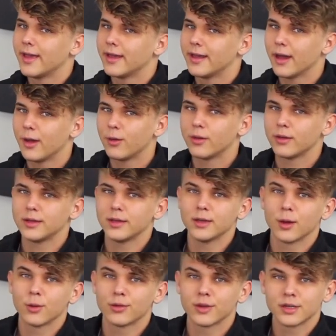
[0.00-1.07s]
Now,
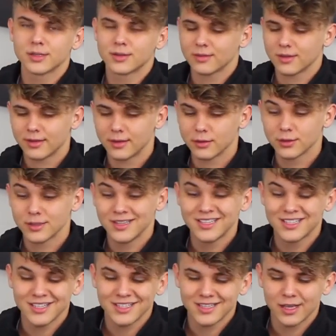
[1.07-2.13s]
there's
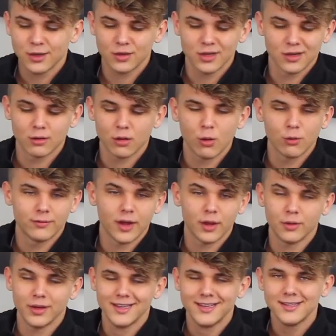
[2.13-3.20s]
niches that you can grow
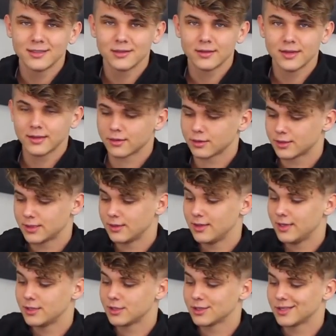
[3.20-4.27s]
very easily. There's
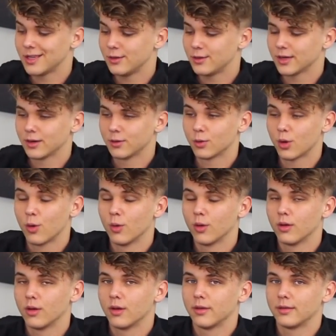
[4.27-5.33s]
niches that you can grow
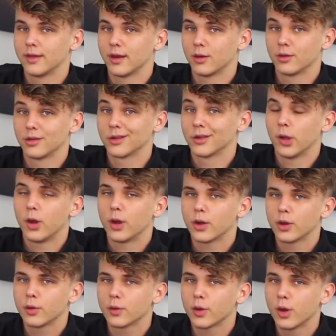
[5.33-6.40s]
that are a little
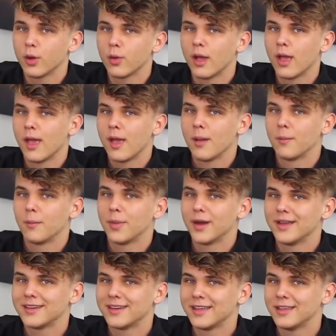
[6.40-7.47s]
harder to grow.
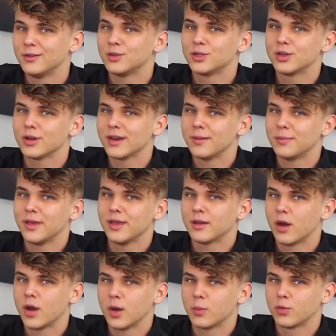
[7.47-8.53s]
But you shouldn't be
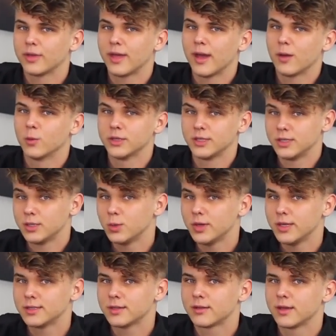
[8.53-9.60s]
caught up with that. What you
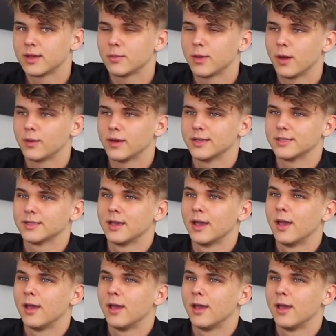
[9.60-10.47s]
need to think about is,